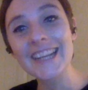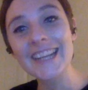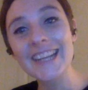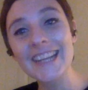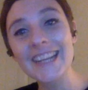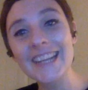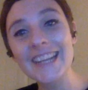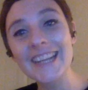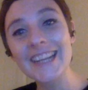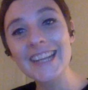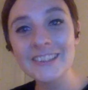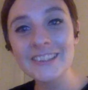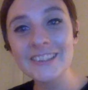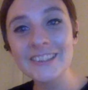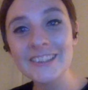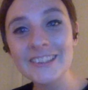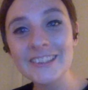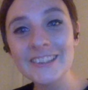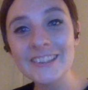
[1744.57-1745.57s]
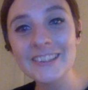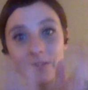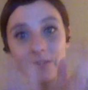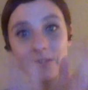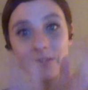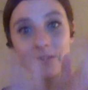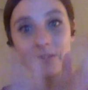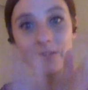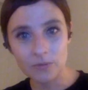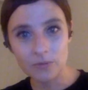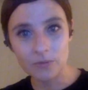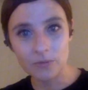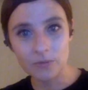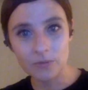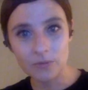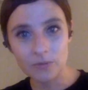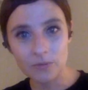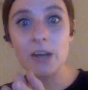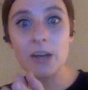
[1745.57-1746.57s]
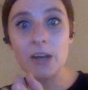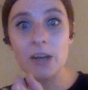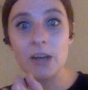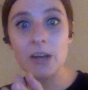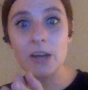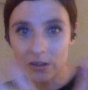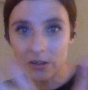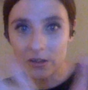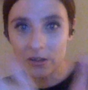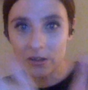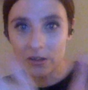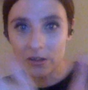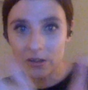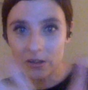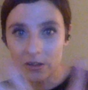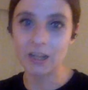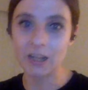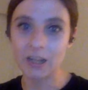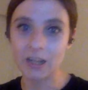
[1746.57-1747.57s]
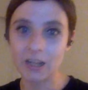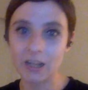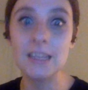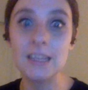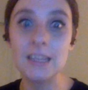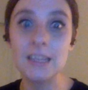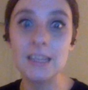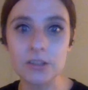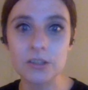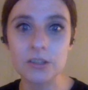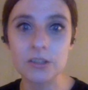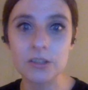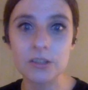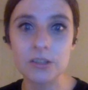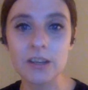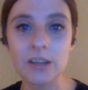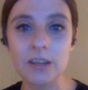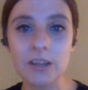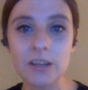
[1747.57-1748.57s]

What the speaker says: and given and made work for like these industries.